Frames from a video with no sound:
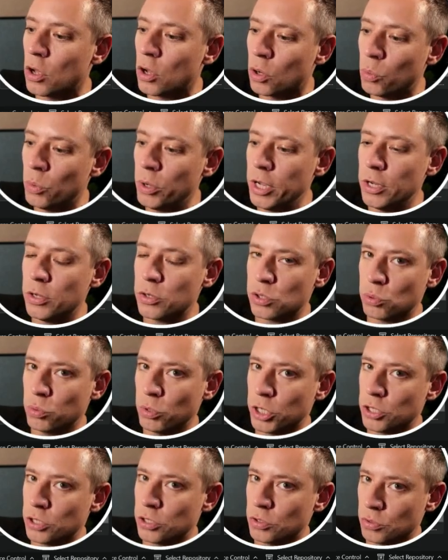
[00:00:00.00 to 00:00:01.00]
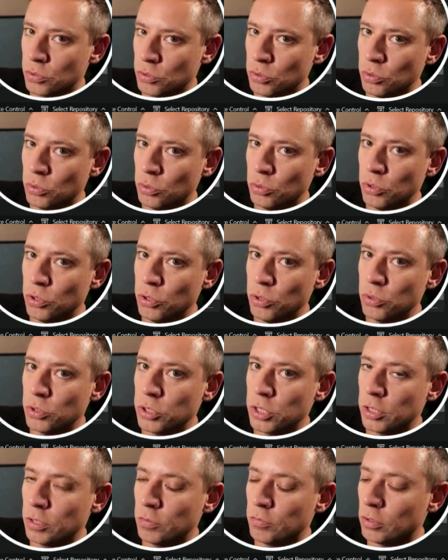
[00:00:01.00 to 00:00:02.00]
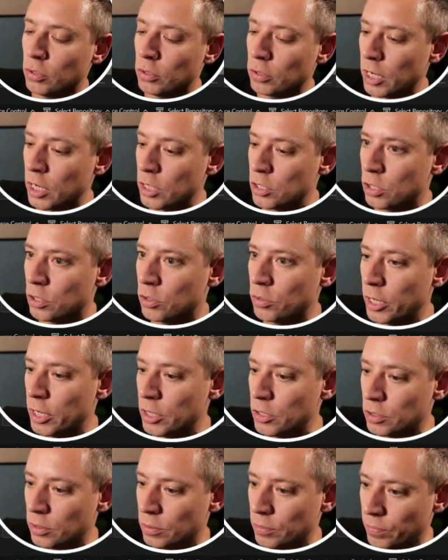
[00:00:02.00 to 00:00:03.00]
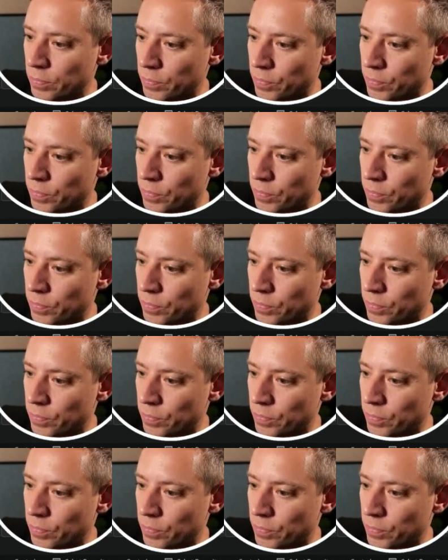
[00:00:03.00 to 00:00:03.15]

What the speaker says: we switched to using default Azure credential.